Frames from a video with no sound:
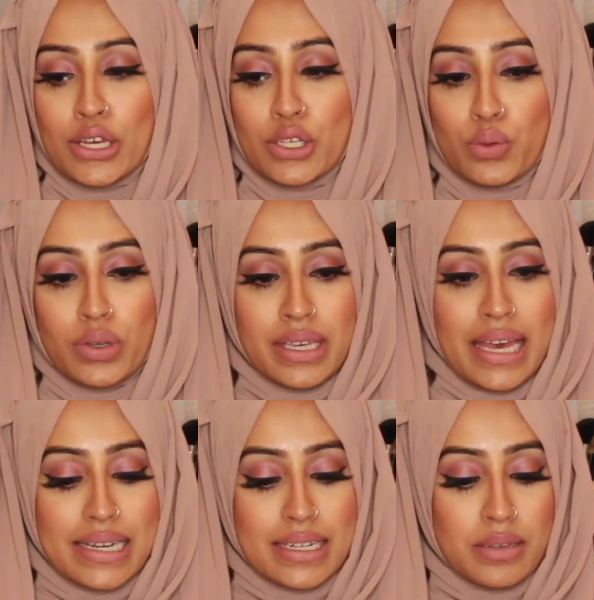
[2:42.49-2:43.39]
you can
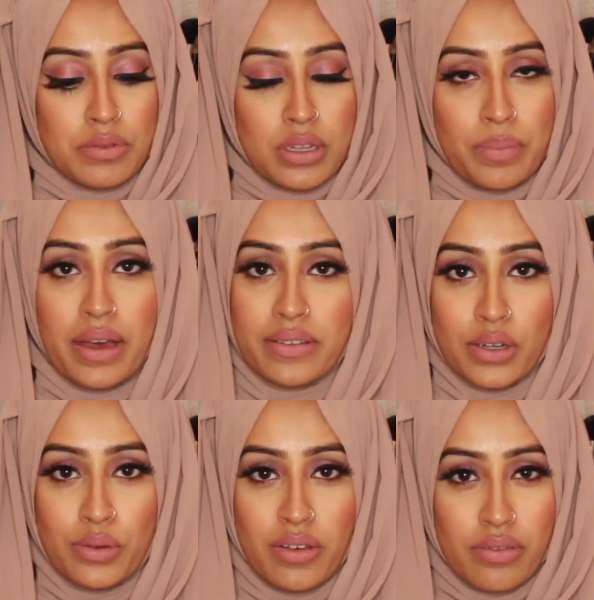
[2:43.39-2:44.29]
cater them to the
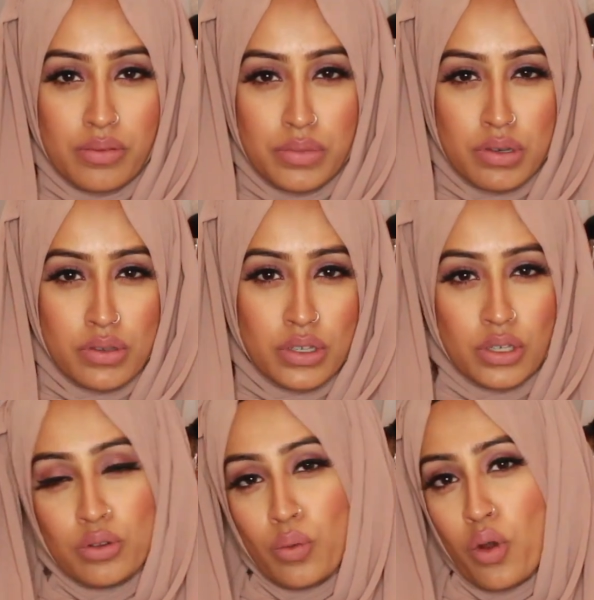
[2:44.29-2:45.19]
person you're giving them to, so
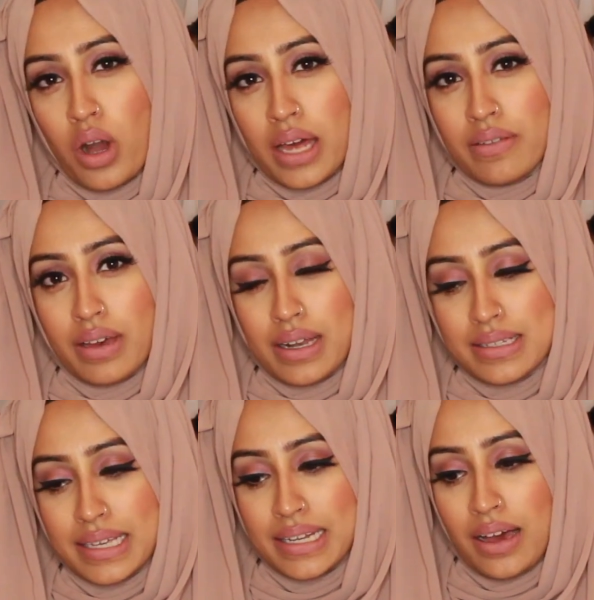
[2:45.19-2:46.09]
you know what kind of
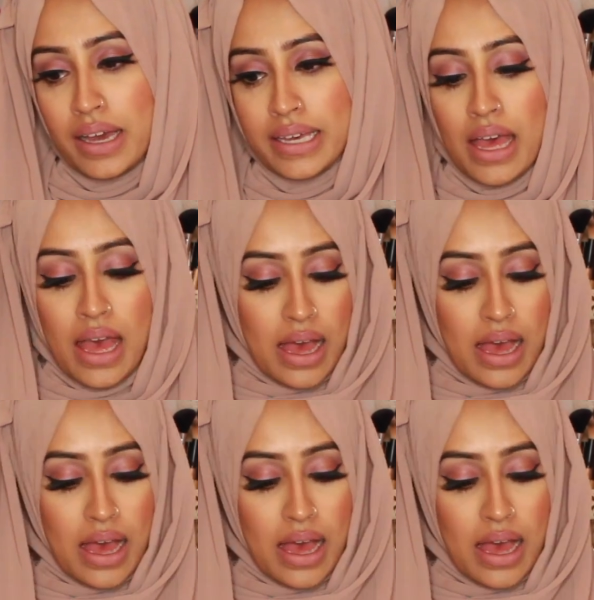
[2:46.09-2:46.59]
colours they like,